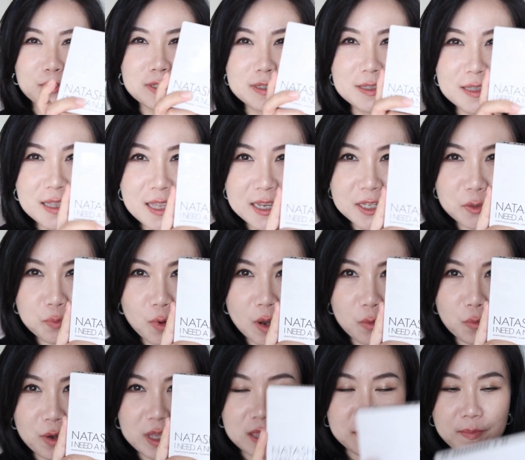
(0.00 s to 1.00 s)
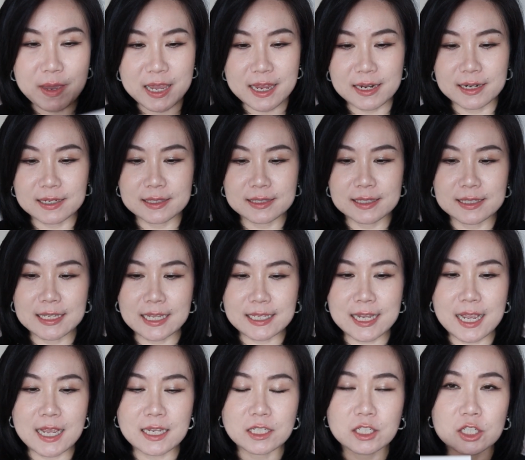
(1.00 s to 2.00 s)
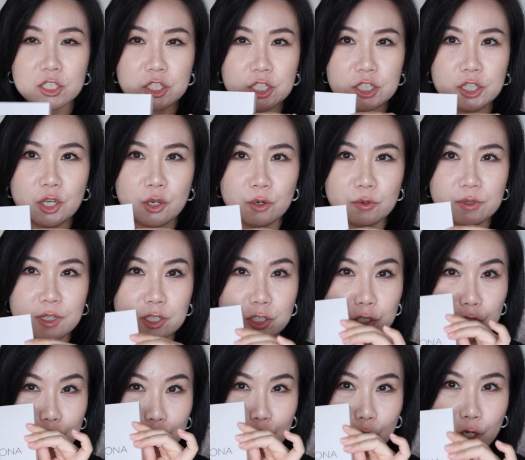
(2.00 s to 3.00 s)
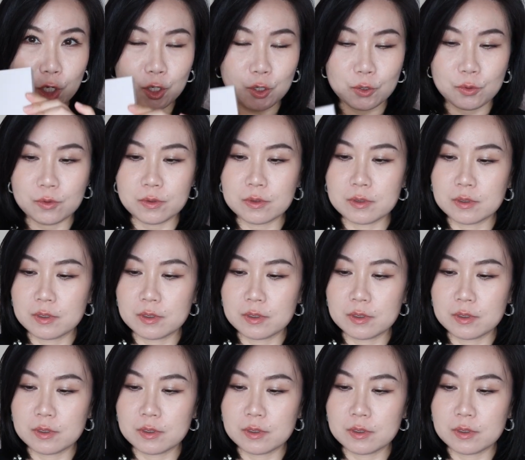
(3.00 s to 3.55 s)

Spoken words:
this one with me. Natasha Denona's new.